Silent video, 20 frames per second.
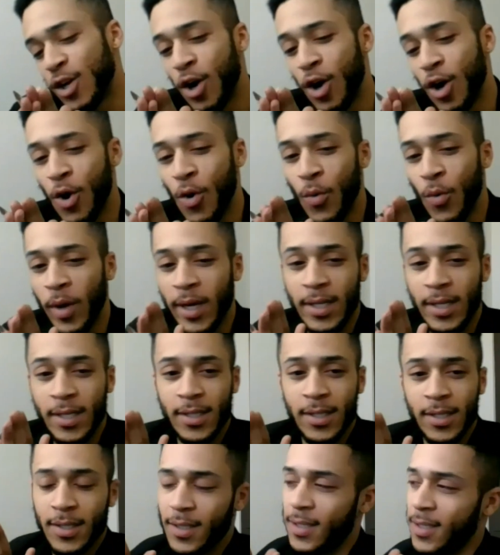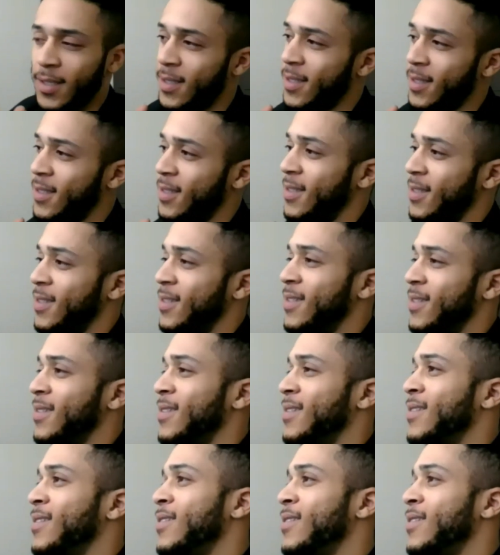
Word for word: always, yeah.